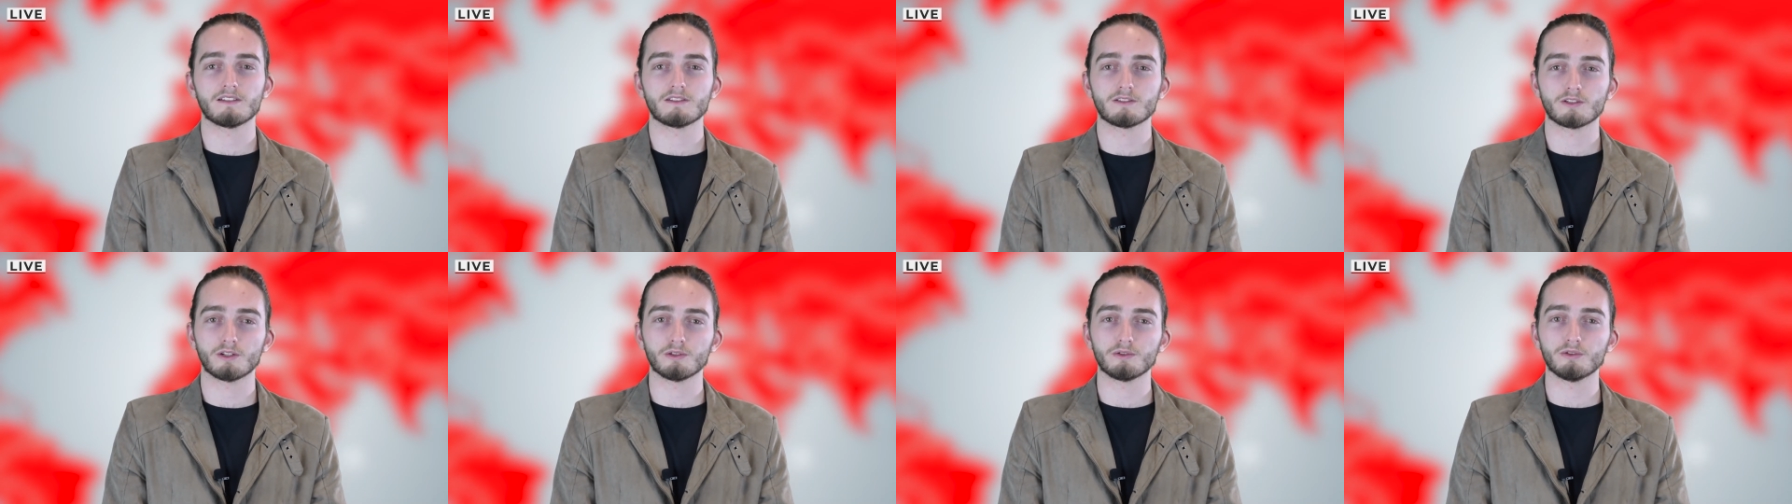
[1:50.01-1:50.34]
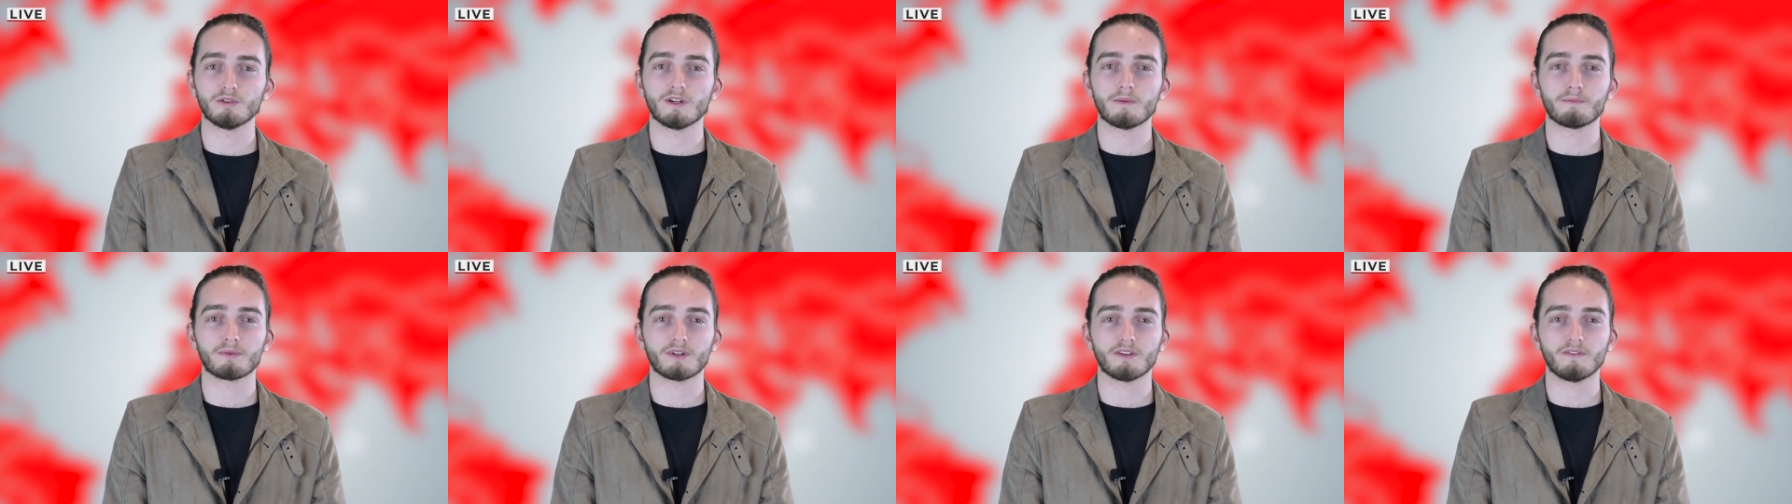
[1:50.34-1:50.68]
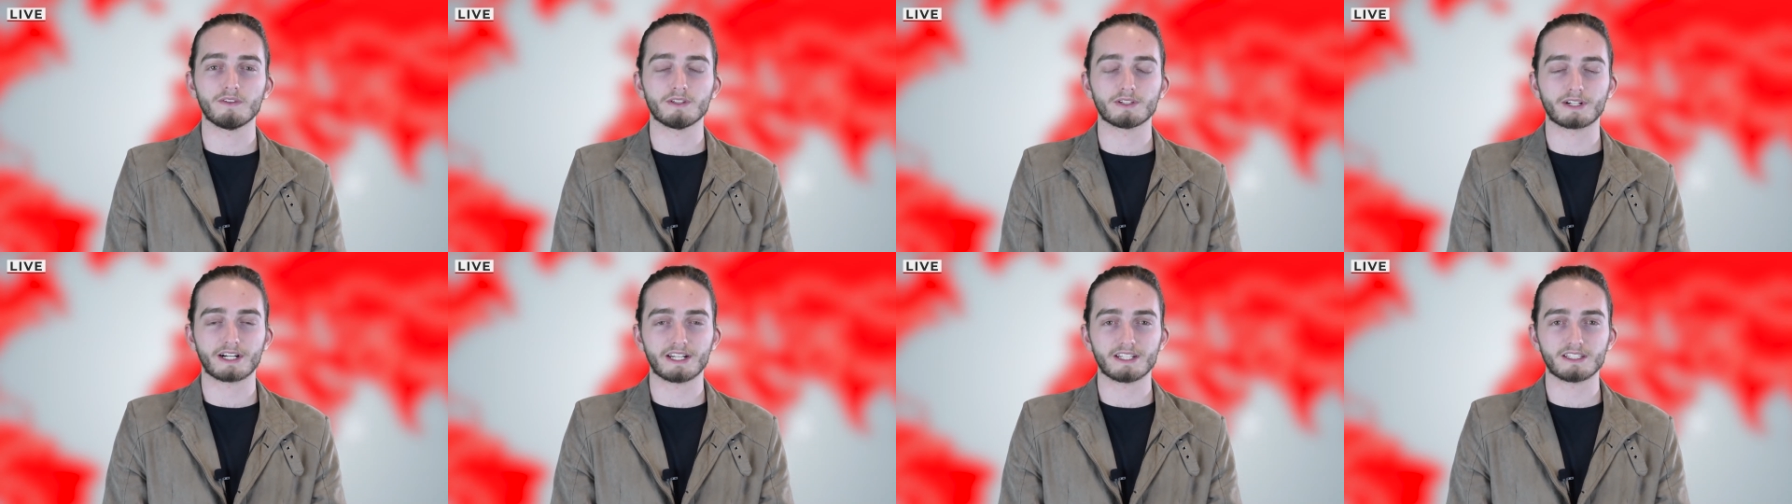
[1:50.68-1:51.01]
so do
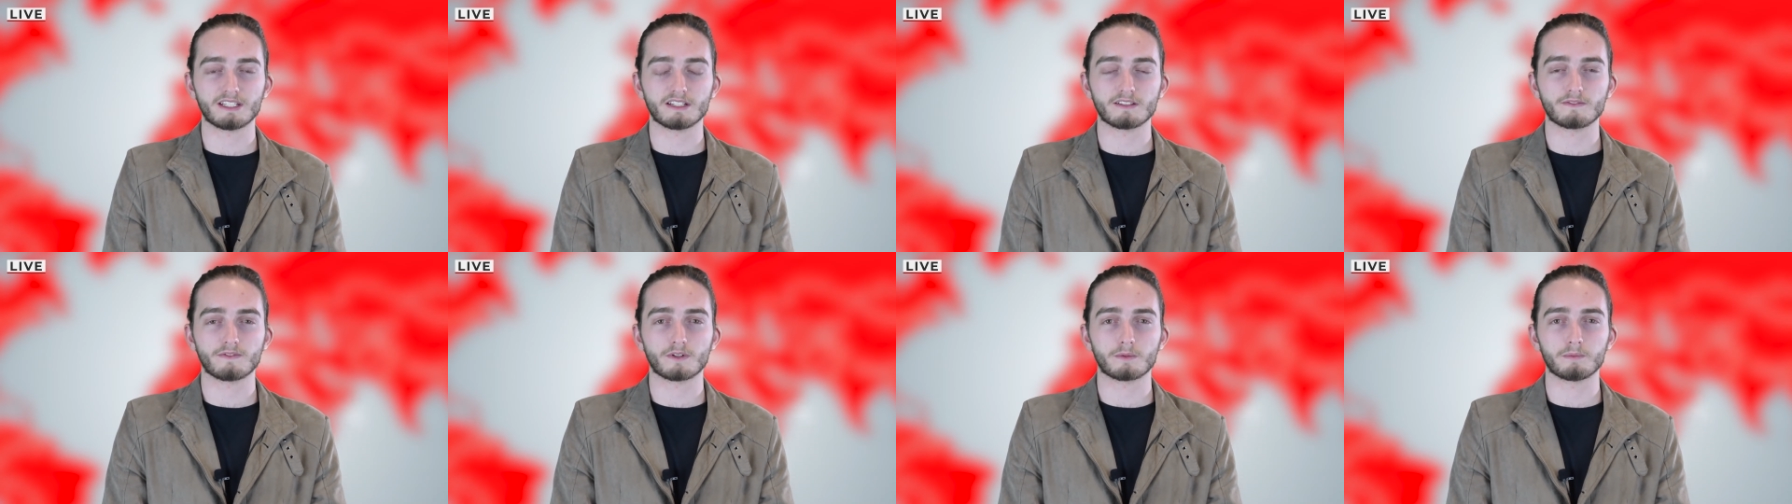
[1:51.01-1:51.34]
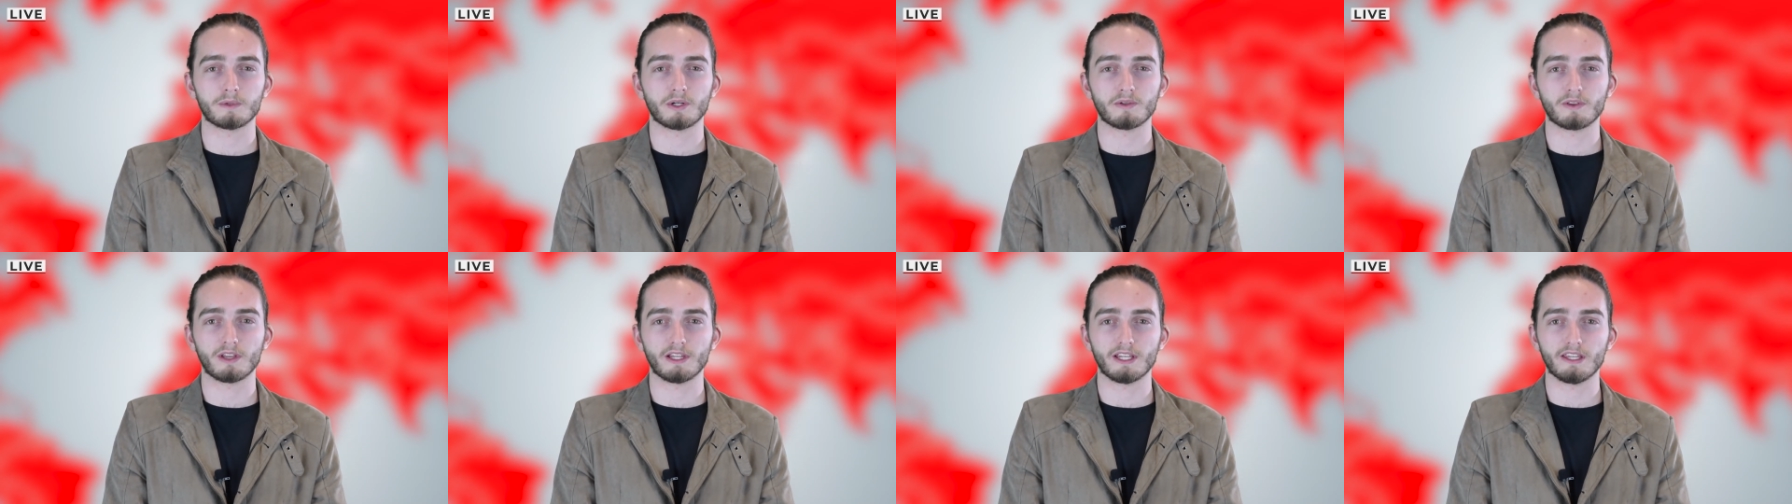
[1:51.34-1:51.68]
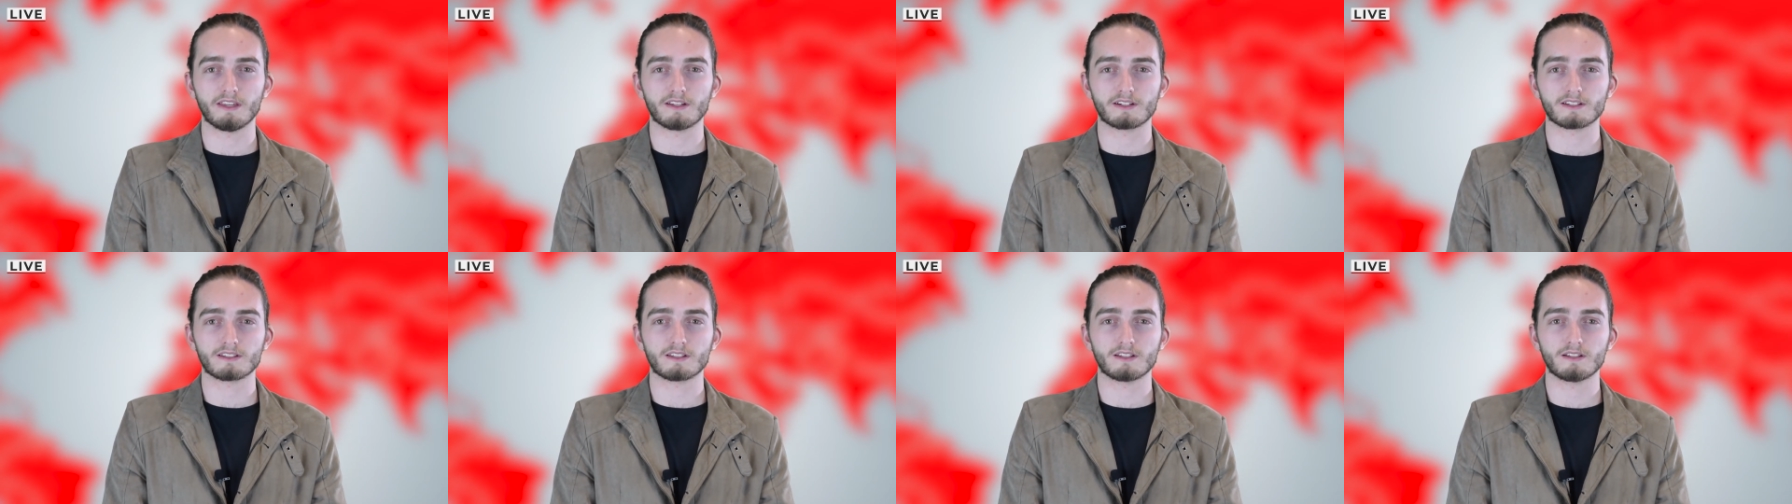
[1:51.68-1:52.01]
approval ratings for both
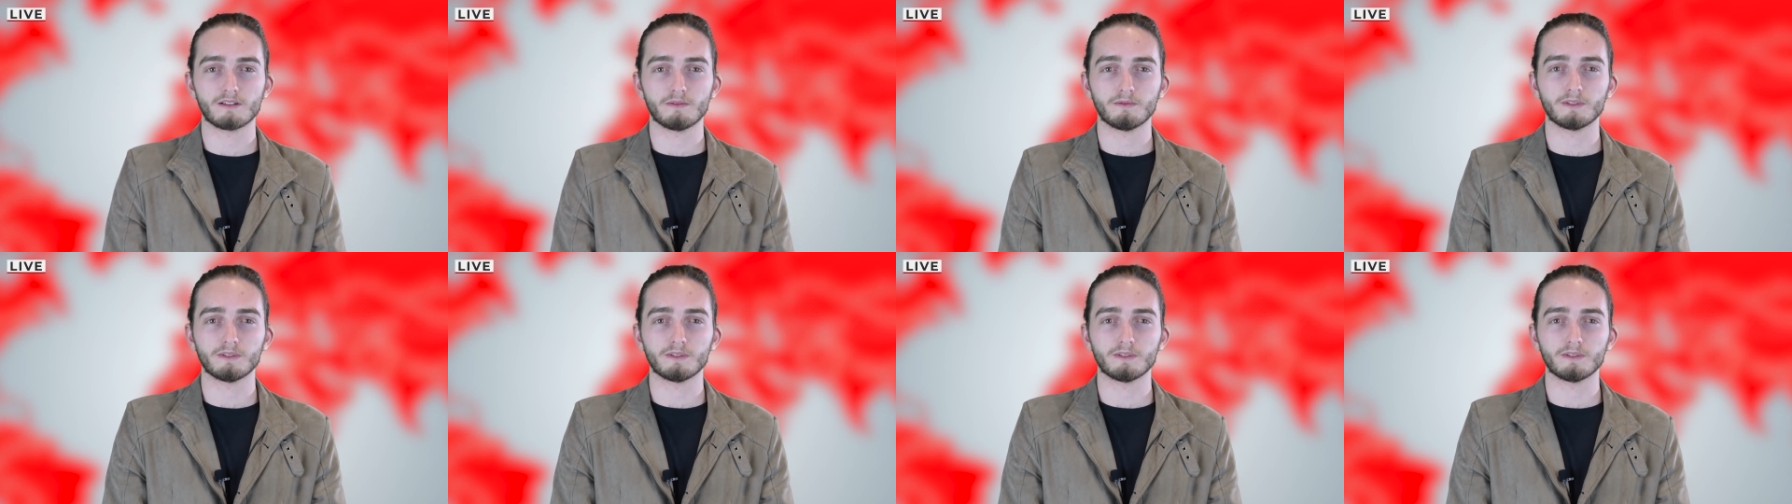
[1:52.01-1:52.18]
leaders,